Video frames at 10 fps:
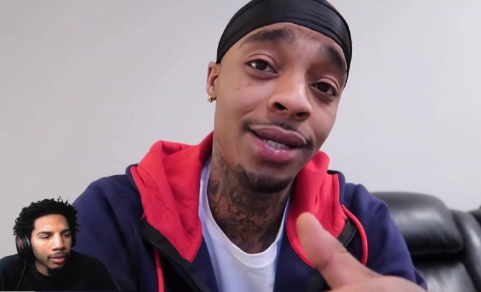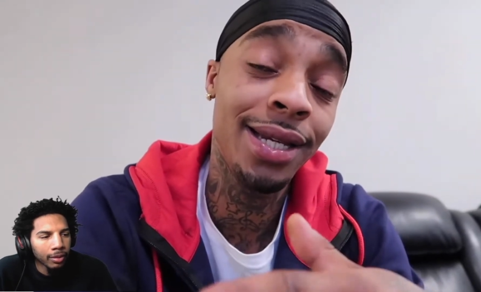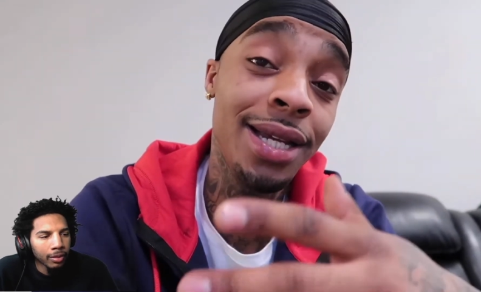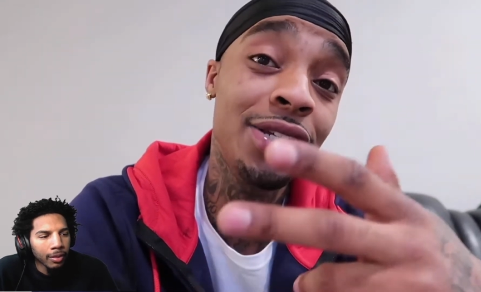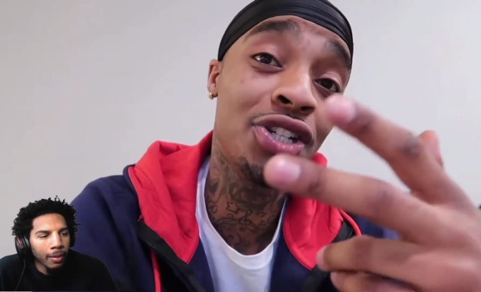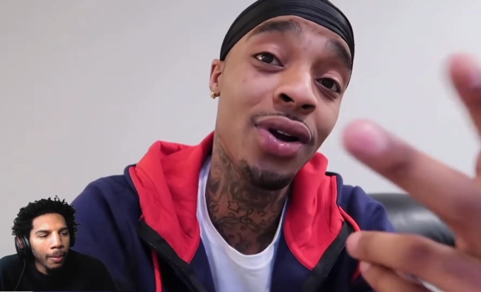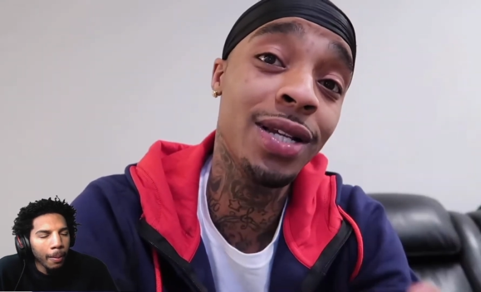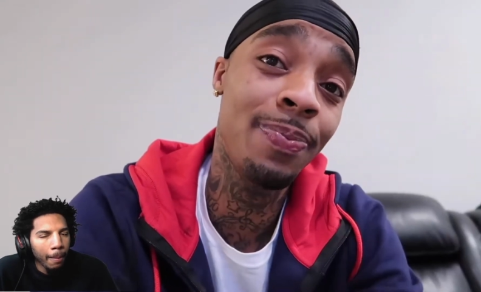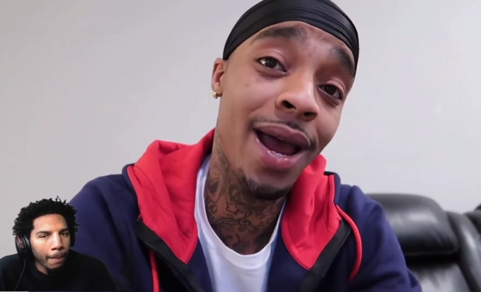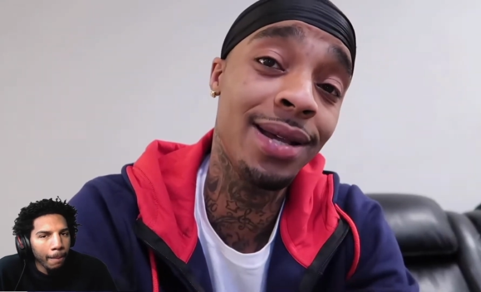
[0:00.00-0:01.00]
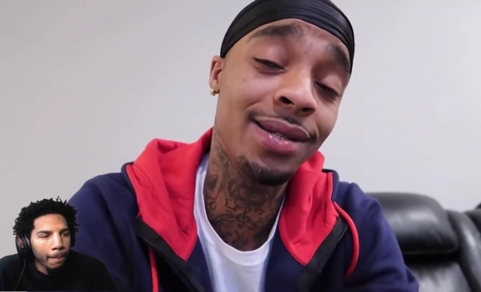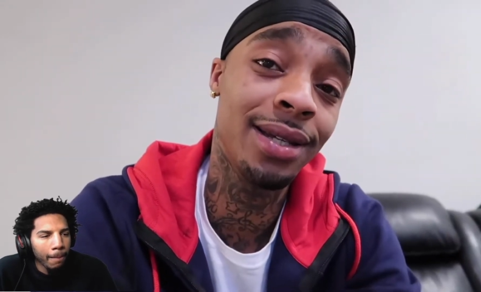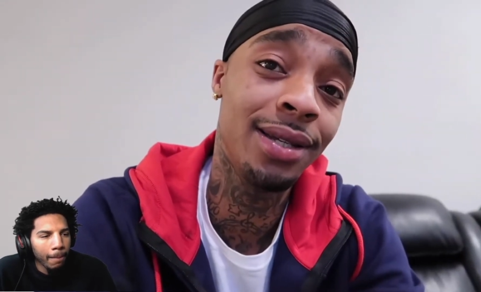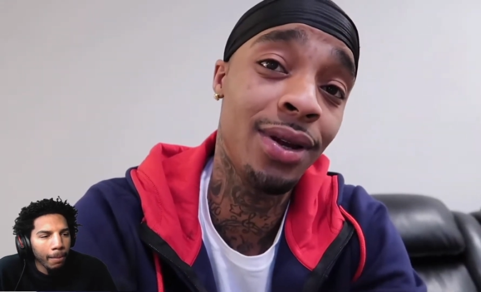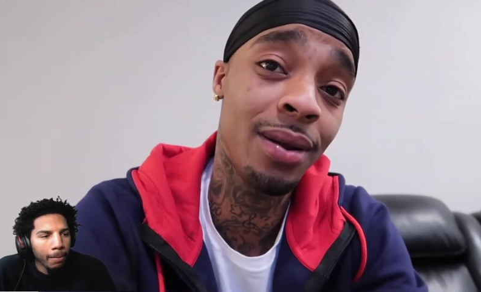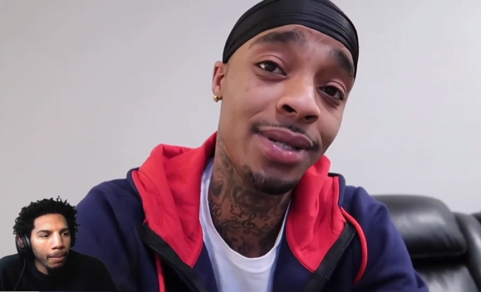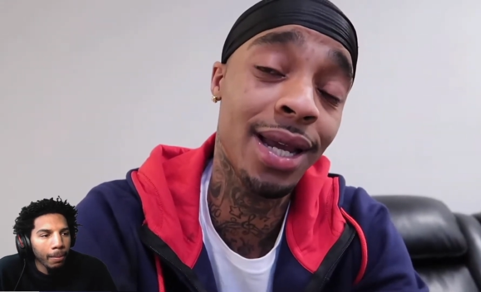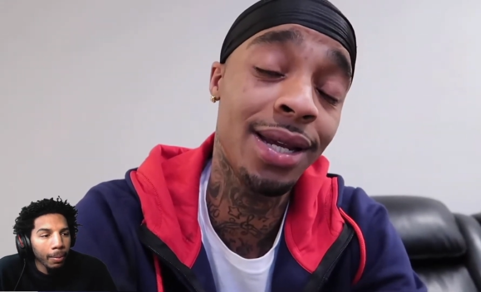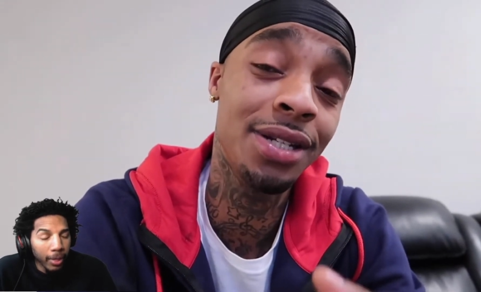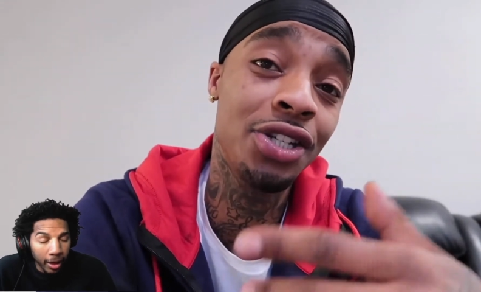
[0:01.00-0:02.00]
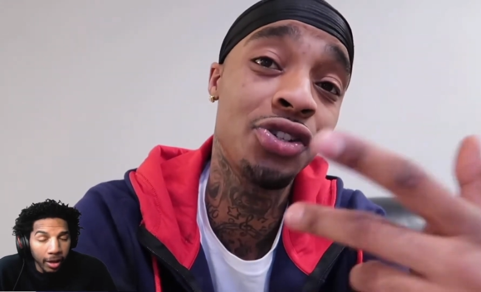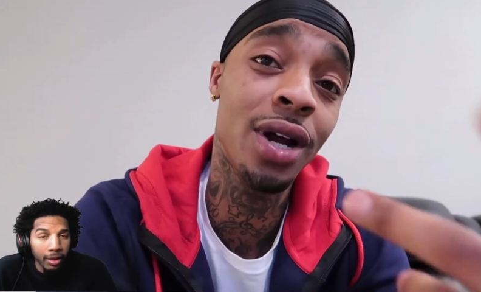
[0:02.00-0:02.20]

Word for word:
Speaker 1: she's trespassing. You know what I'm saying? She's yeah.